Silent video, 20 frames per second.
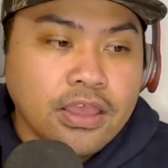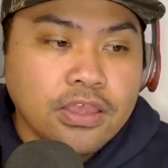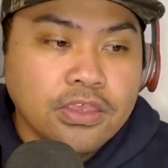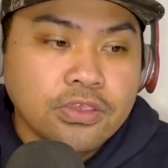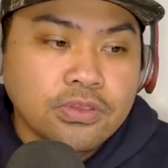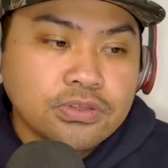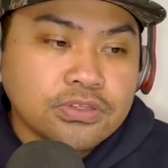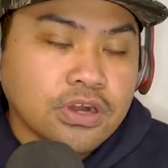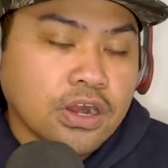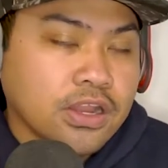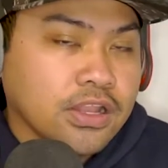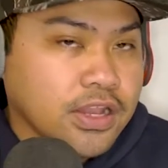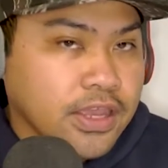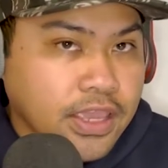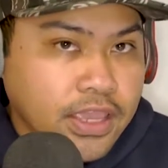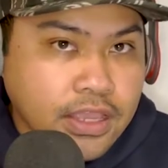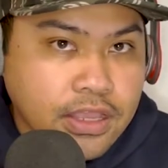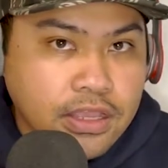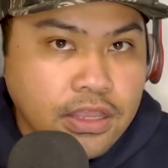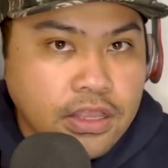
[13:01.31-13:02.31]
Use our
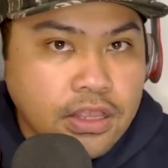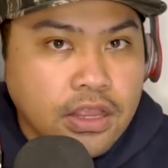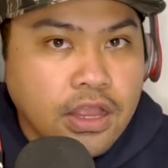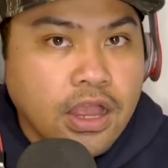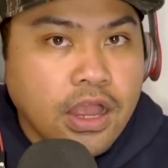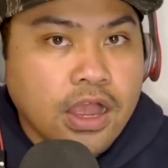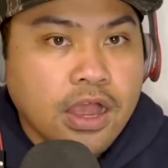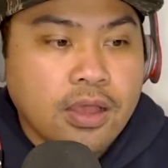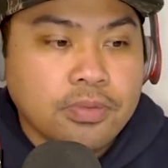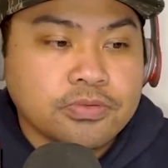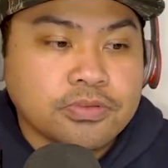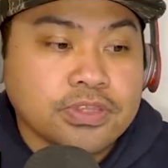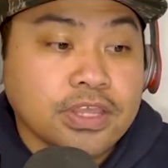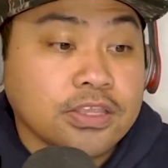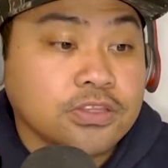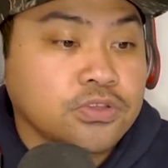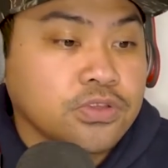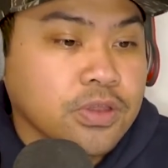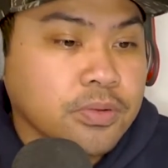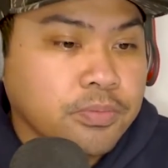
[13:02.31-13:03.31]
link so
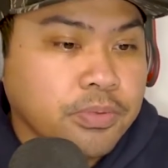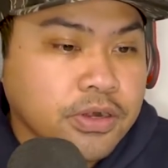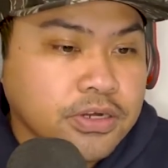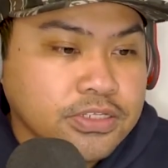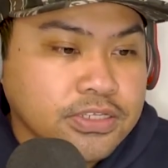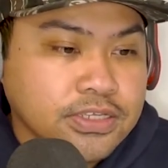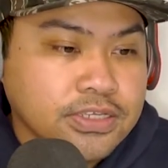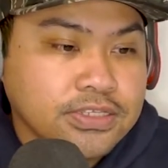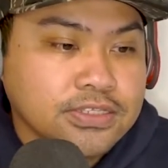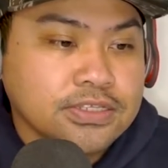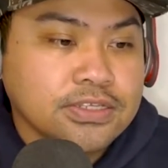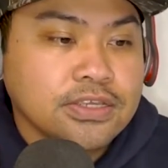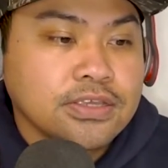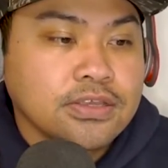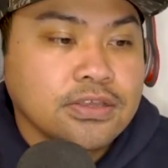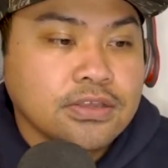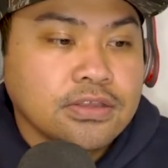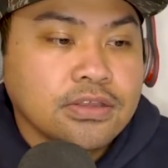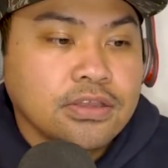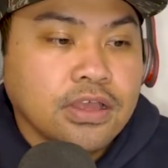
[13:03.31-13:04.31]
that you can purchase
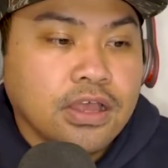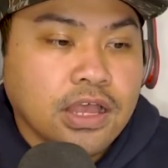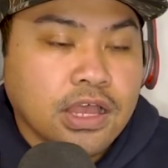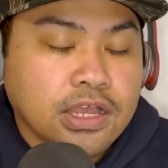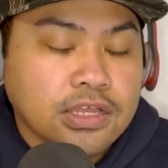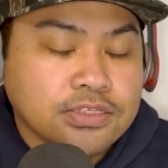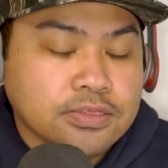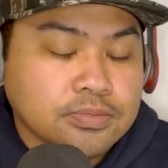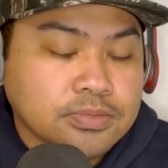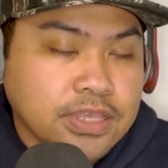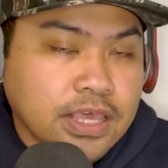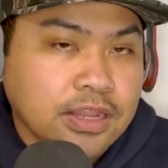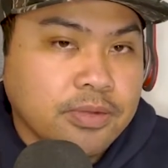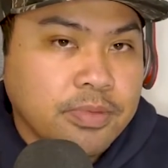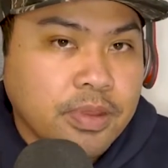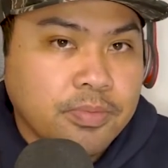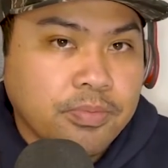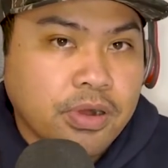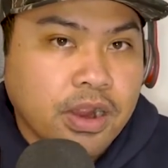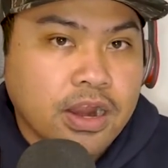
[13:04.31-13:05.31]
some
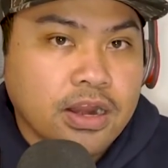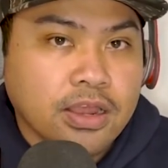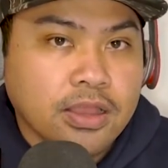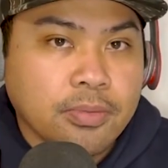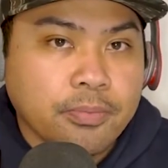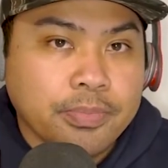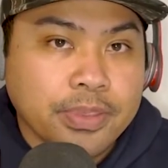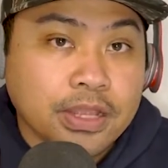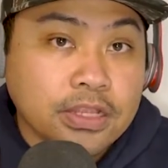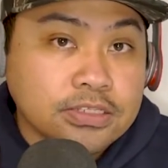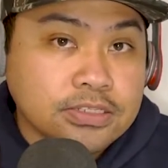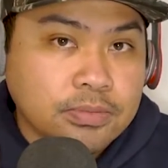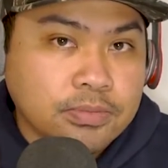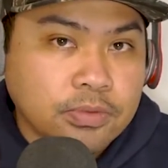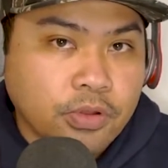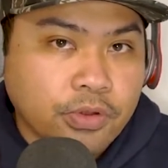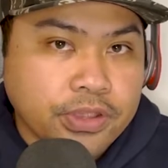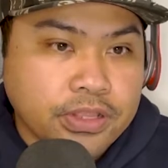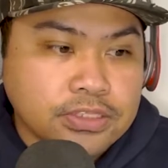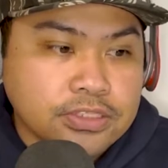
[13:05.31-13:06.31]
TaylorMade product, build
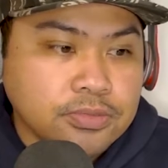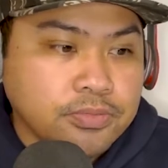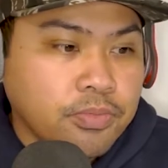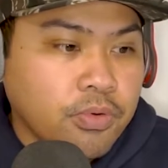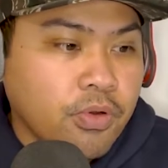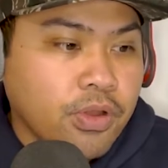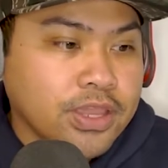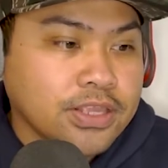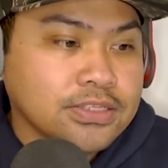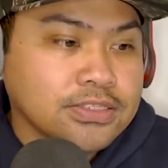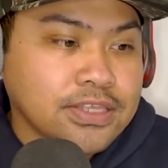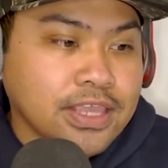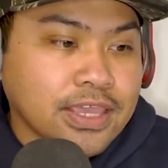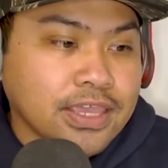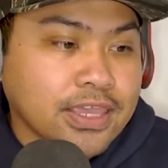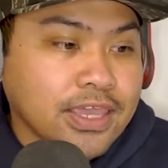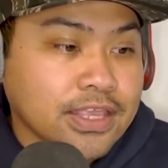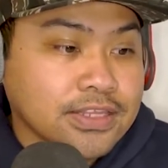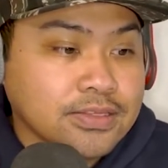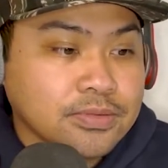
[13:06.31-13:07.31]
some loyalty points,
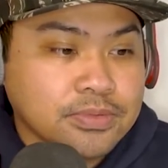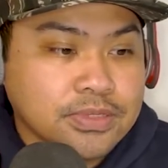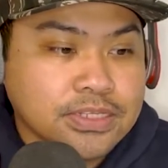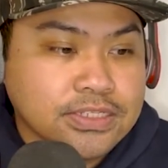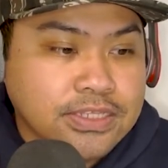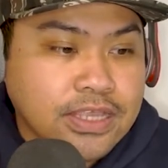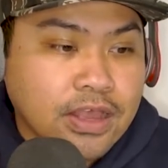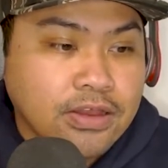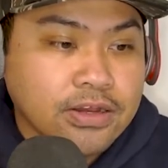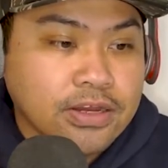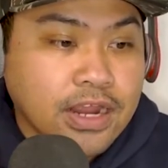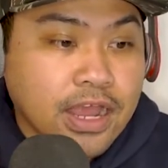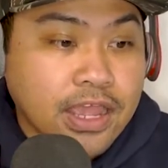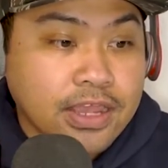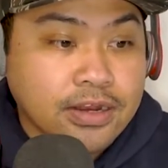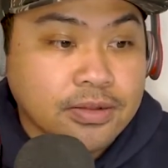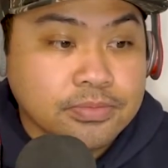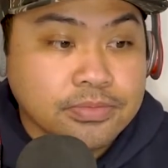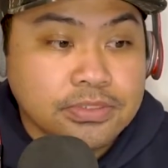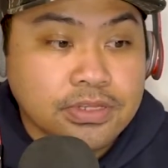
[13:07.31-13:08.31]
and get some discounted
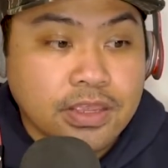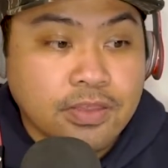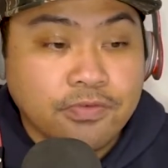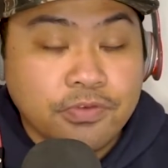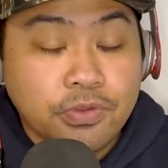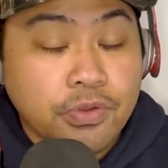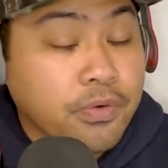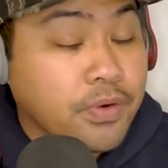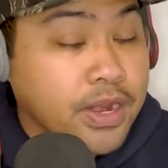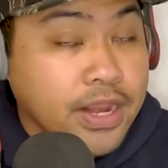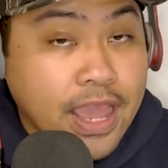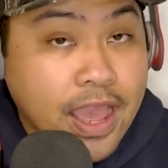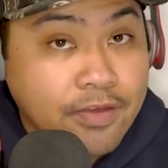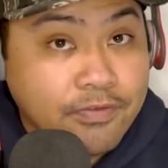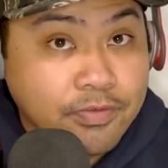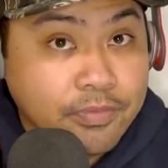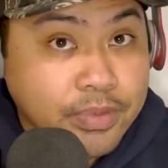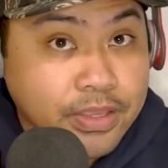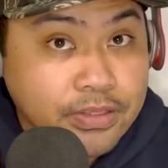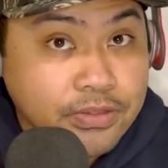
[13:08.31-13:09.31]
items if you already
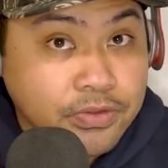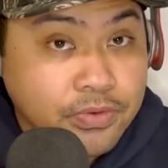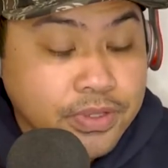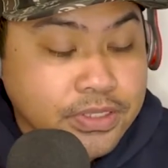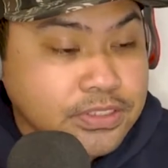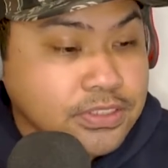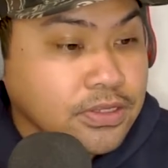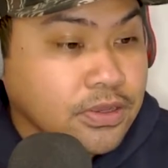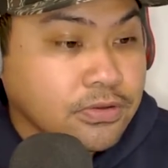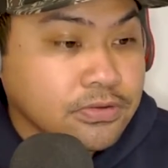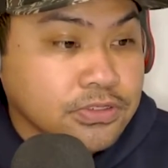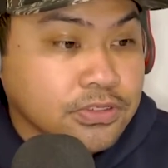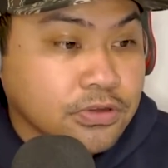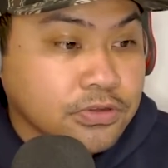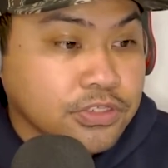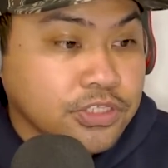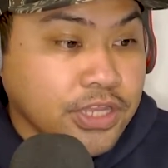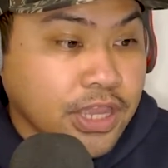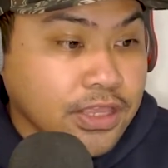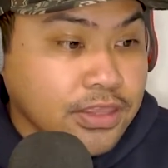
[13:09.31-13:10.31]
haven't been doing so. So
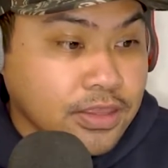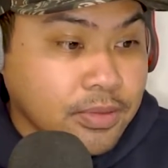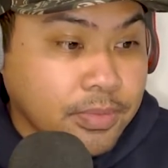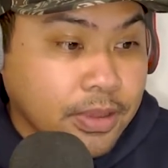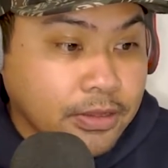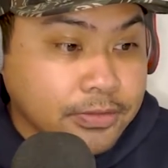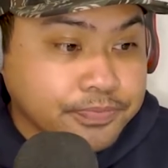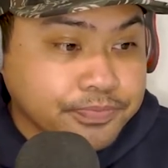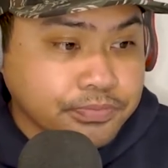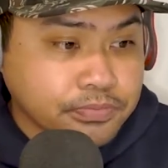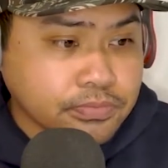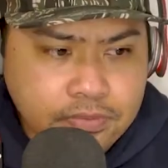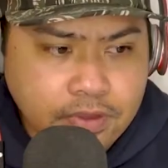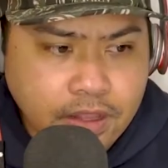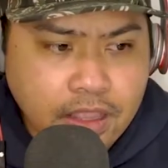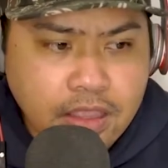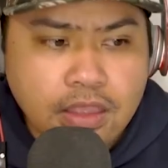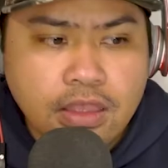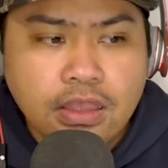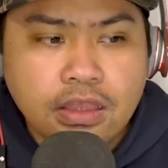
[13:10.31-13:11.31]
check them out.
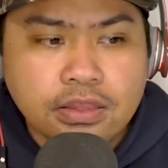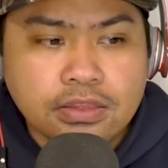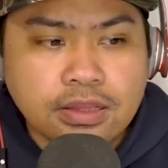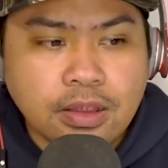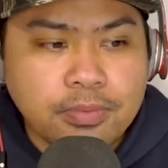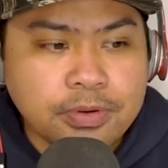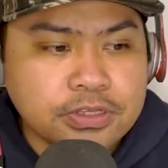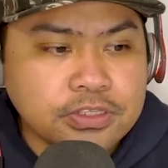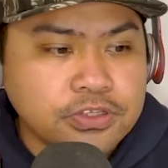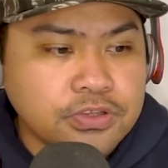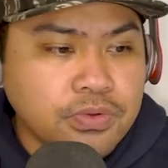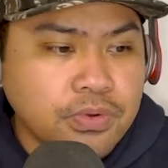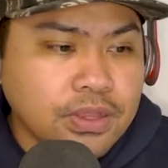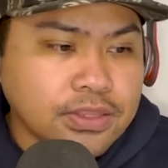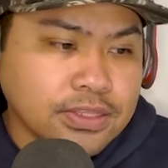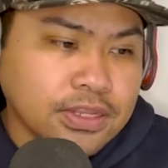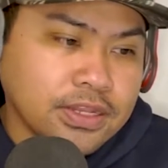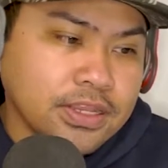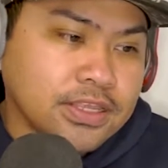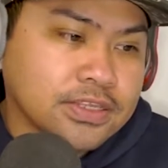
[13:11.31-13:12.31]
Number 2
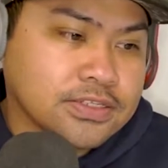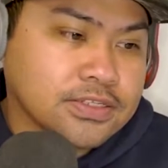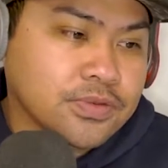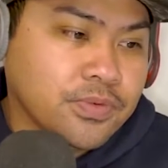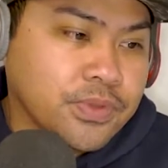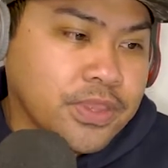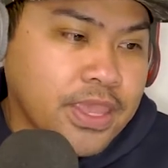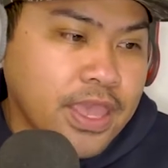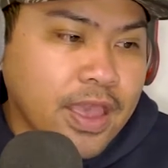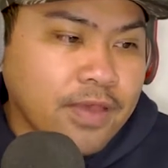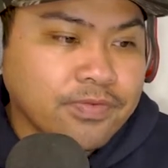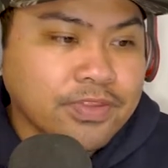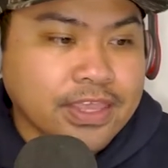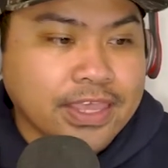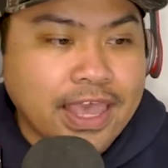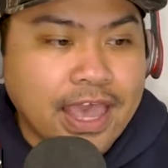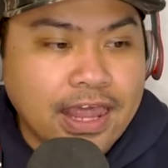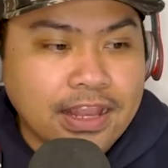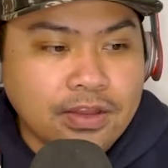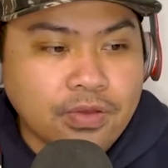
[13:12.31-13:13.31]
on the list, we have the
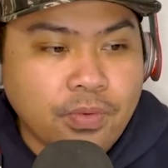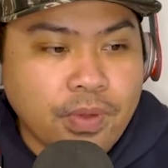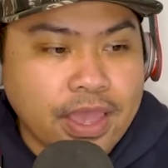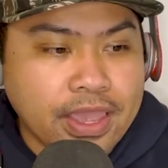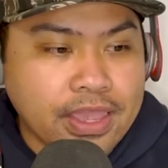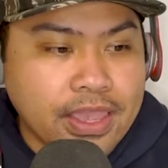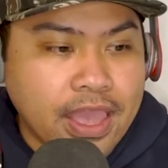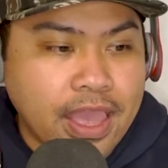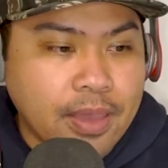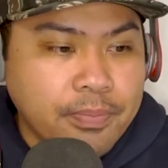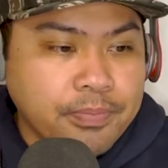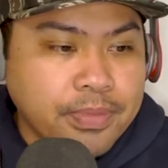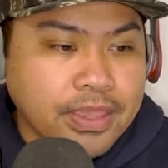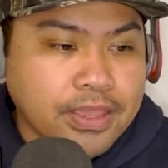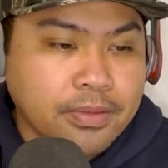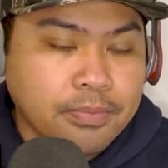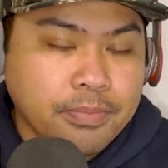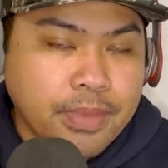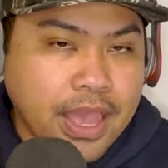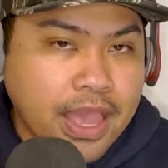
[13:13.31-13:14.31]
Callaway
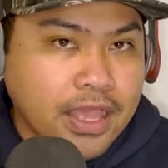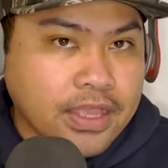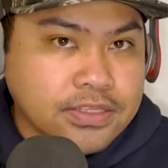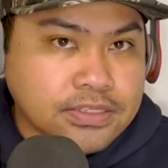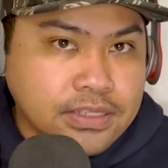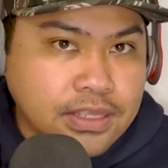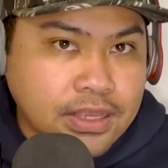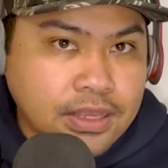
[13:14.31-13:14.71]
Epic Max.